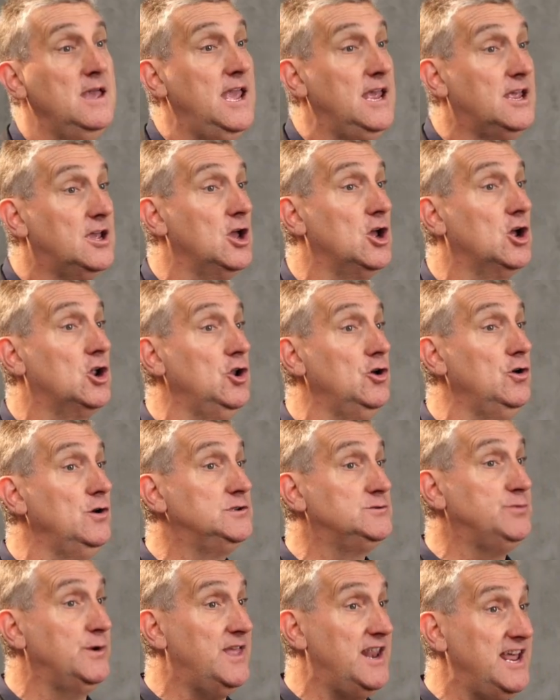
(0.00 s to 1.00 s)
It concludes
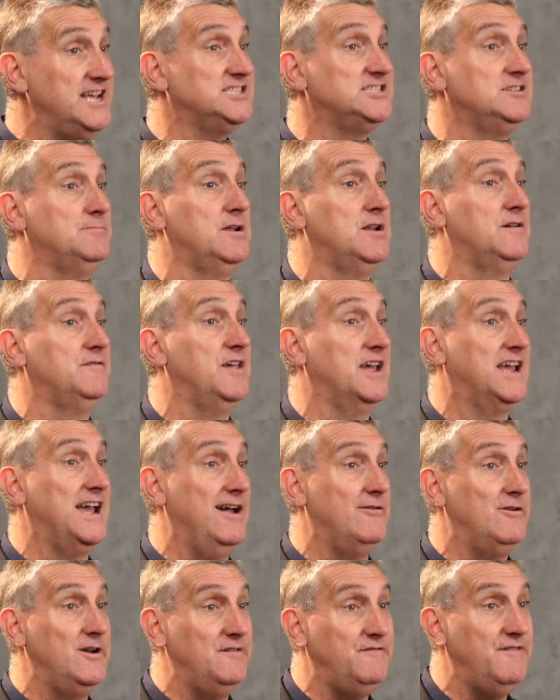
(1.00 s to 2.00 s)
with an estimate of the
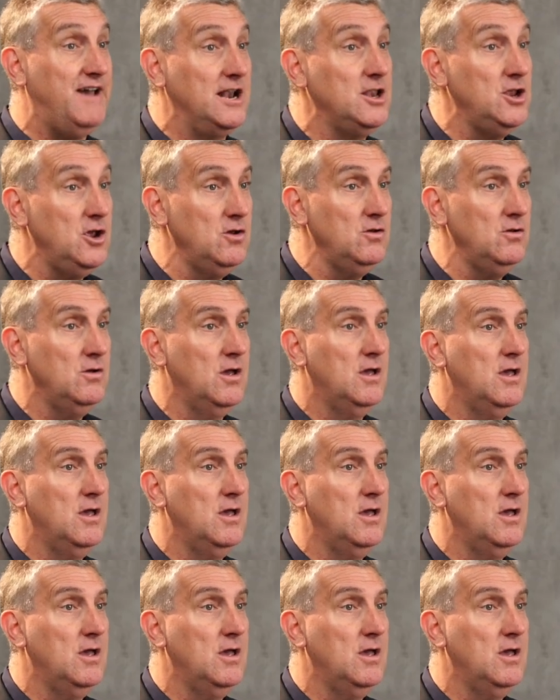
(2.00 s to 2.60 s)
current value,